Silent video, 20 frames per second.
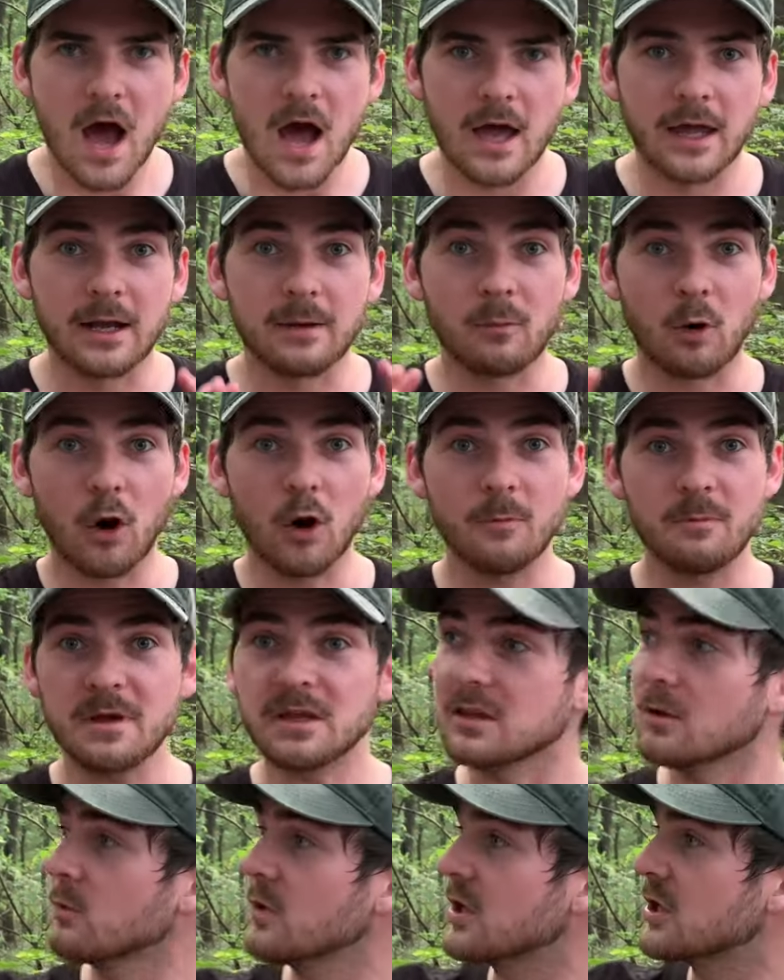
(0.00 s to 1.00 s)
And I'm hoping
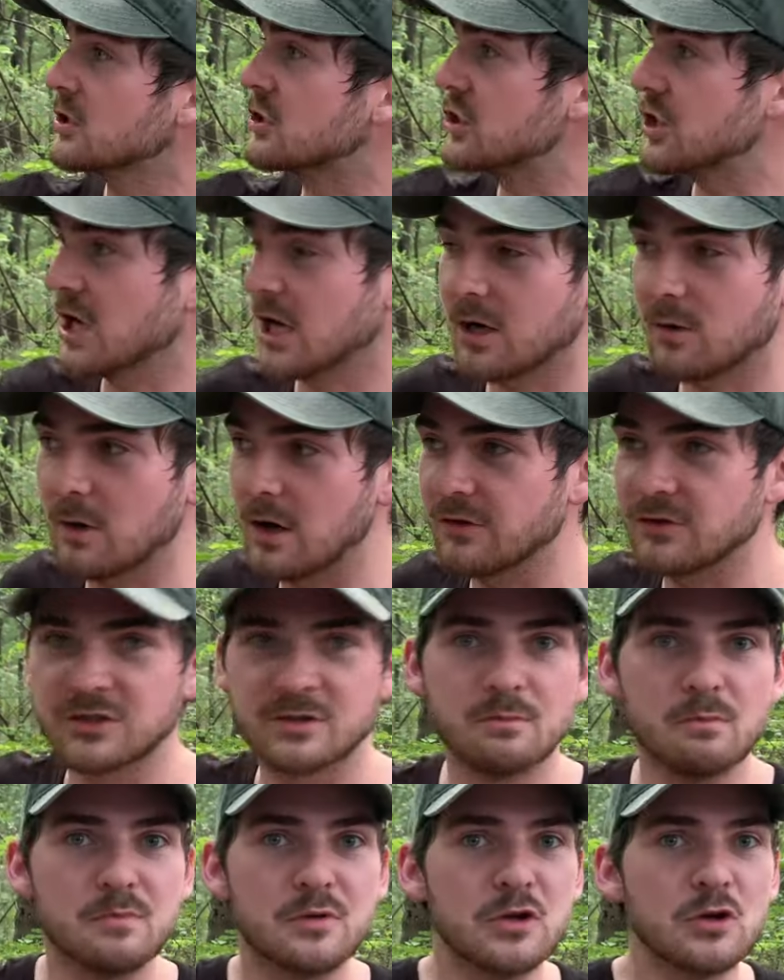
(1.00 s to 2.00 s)
that we can check around this
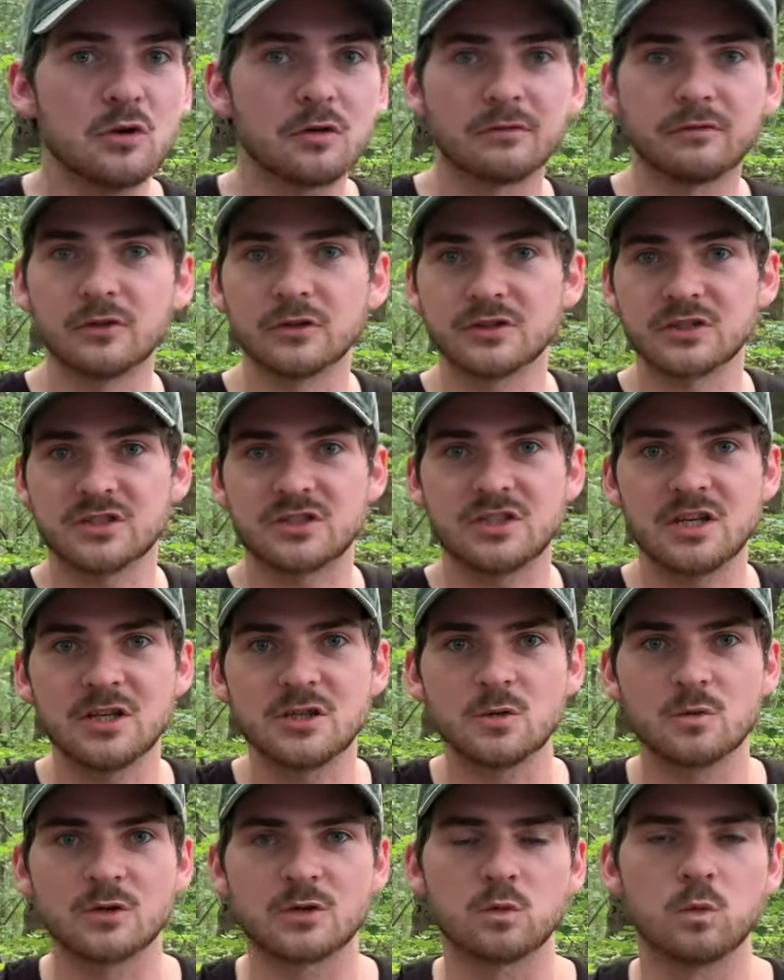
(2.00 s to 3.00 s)
beautiful
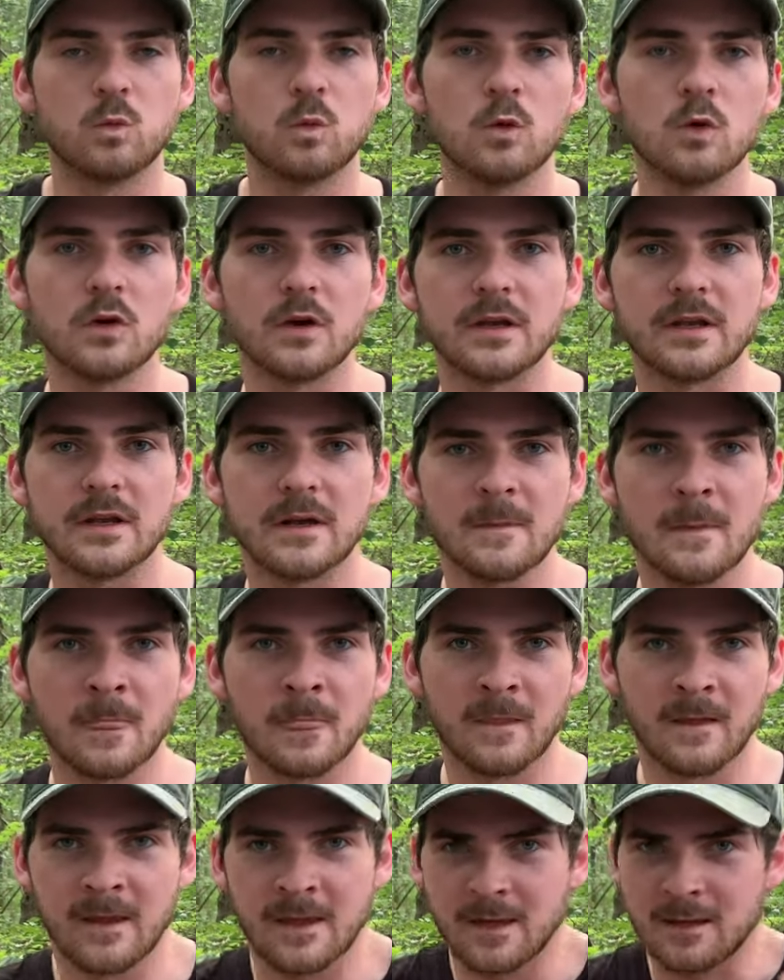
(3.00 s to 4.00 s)
deciduous wood
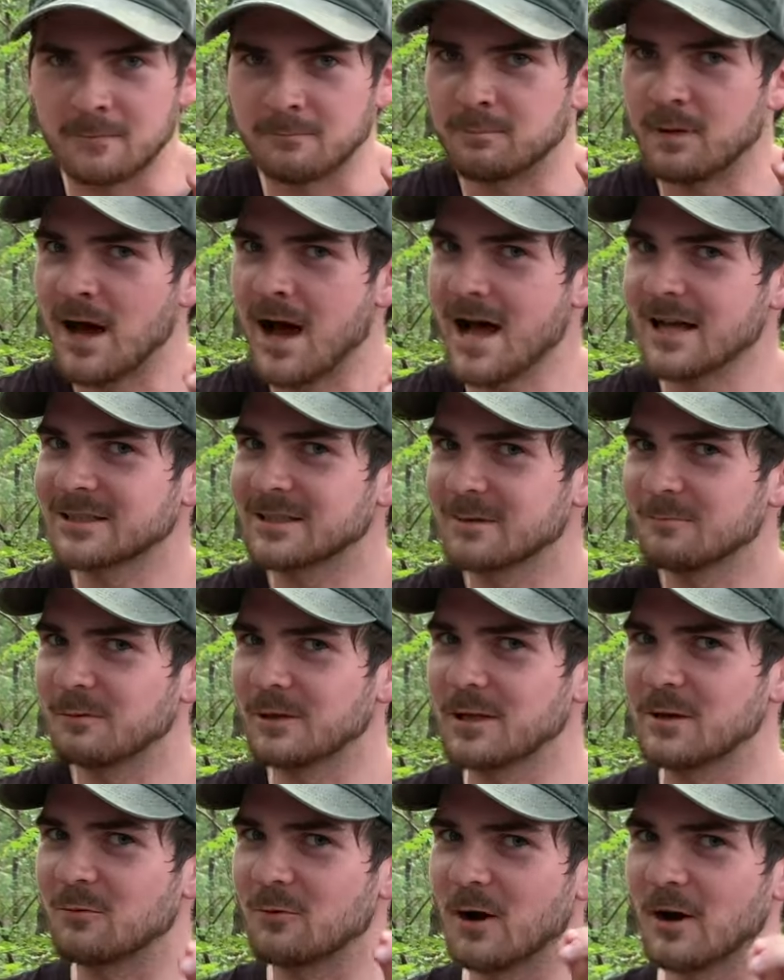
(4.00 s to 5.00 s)
and
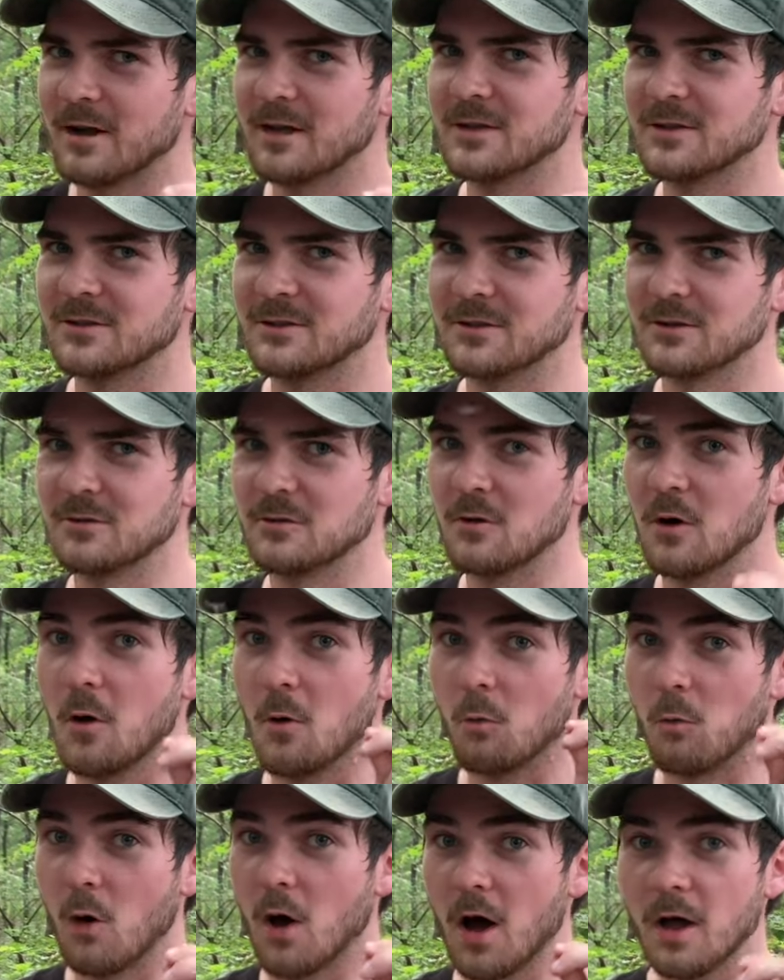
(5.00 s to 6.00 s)
possibly run into
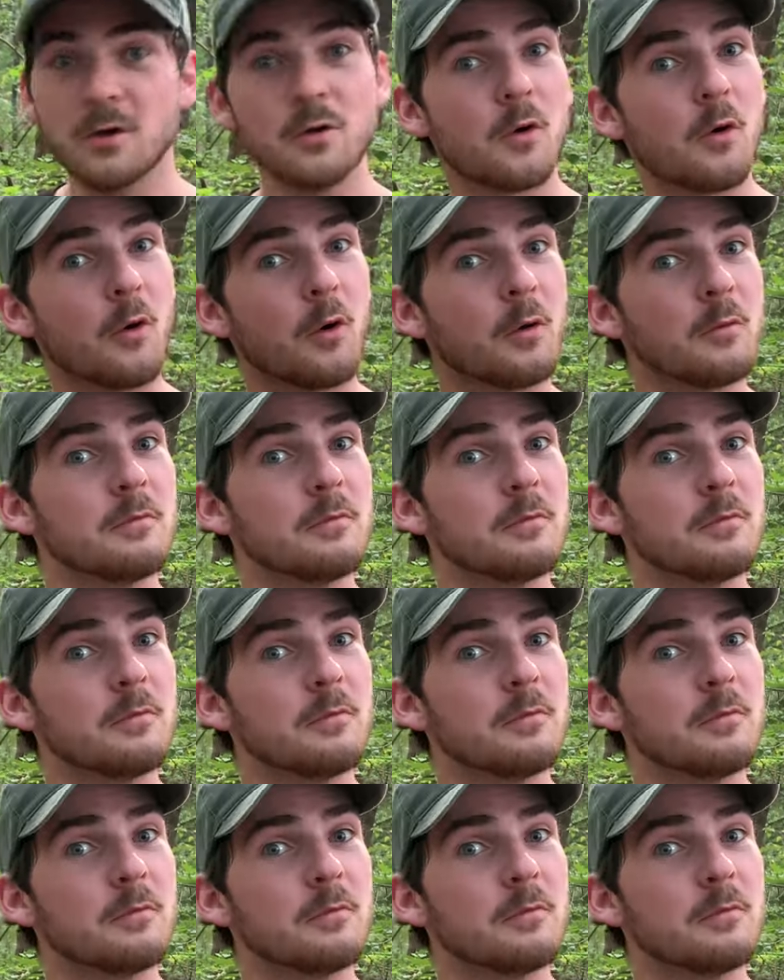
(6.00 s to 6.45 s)
one or